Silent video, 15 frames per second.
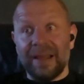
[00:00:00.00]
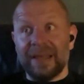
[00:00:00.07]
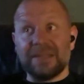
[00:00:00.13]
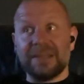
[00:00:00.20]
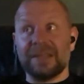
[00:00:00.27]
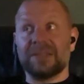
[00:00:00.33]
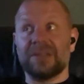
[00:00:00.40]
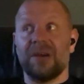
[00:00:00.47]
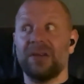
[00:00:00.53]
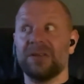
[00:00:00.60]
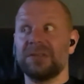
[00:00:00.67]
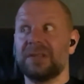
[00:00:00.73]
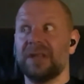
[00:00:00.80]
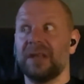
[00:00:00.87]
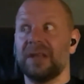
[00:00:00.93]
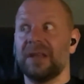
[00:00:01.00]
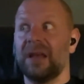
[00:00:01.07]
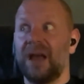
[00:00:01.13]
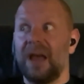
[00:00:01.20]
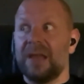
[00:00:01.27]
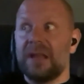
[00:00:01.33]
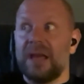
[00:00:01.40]
It's exhausting.
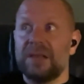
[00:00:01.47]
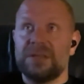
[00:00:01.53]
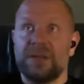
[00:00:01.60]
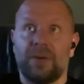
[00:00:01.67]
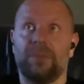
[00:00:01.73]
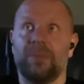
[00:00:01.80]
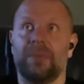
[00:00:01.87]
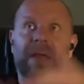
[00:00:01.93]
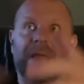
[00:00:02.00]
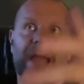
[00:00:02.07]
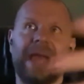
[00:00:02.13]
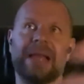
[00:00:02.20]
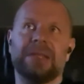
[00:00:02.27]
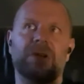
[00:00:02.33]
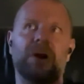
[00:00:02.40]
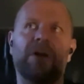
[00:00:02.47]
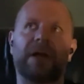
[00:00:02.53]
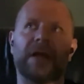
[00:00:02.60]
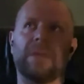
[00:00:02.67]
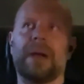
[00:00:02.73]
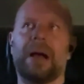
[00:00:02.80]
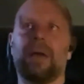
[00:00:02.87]
And so in
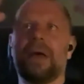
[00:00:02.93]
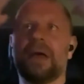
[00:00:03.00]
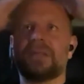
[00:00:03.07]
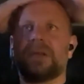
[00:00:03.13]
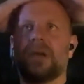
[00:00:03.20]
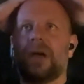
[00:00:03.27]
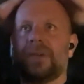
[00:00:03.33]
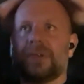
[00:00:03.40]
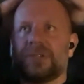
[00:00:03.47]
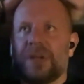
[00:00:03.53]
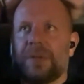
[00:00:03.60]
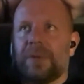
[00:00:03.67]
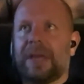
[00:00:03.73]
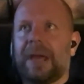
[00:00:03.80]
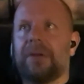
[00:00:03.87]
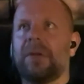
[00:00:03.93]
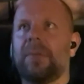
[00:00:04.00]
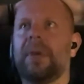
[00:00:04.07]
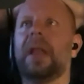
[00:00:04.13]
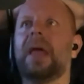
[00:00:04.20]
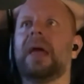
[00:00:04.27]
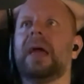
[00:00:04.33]
talking about that sort of extreme
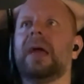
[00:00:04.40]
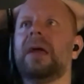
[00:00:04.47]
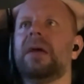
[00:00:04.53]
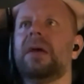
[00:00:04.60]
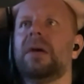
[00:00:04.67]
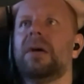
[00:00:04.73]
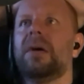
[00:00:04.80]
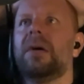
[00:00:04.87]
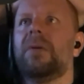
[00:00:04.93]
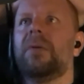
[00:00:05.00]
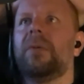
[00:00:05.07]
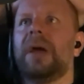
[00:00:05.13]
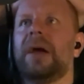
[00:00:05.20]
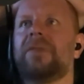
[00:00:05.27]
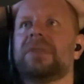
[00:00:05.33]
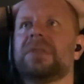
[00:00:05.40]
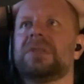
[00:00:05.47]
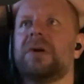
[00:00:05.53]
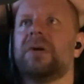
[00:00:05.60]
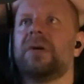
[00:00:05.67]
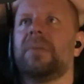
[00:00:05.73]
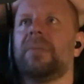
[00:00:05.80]
accountability, we have to
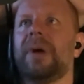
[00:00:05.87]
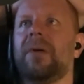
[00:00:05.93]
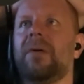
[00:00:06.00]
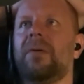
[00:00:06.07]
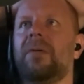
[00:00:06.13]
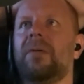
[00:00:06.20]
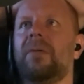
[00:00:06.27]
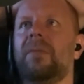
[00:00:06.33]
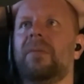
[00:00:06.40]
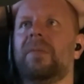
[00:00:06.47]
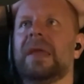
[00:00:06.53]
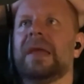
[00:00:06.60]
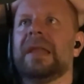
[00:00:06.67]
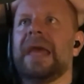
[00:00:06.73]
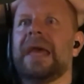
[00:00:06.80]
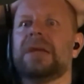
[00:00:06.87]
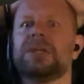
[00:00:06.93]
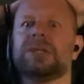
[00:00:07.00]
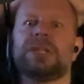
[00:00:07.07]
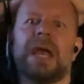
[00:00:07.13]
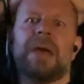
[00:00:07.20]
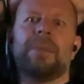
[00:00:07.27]
talk about the
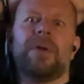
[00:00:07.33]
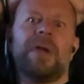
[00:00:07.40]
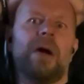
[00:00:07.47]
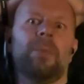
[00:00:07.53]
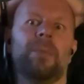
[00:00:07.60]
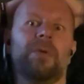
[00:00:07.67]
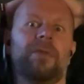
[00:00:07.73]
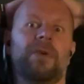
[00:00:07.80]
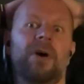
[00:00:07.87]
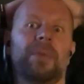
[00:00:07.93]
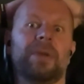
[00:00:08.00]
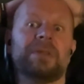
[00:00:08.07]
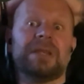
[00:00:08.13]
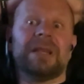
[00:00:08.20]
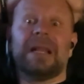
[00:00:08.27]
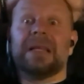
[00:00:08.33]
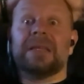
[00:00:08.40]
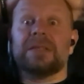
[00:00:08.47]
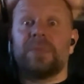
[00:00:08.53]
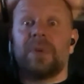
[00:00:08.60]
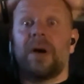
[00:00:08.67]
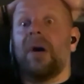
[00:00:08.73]
innate shame around performance in
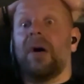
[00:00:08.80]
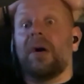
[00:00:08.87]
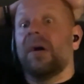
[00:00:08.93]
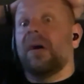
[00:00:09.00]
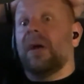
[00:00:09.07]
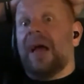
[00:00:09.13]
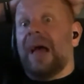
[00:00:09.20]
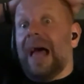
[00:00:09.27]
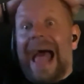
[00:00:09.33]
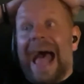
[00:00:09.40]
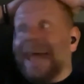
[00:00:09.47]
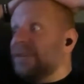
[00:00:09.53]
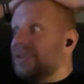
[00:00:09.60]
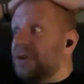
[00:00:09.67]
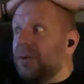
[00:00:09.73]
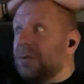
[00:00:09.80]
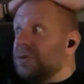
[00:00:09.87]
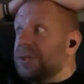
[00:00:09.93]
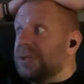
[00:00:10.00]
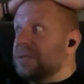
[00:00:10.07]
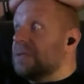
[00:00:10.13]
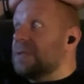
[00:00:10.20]
elite sport and
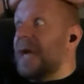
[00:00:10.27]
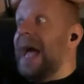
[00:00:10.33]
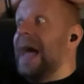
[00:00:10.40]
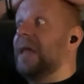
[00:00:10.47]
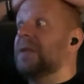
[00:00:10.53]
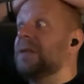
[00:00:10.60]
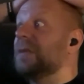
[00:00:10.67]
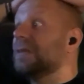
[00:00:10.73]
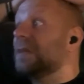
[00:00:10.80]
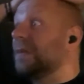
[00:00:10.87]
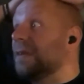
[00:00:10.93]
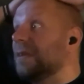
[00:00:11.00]
cultures and,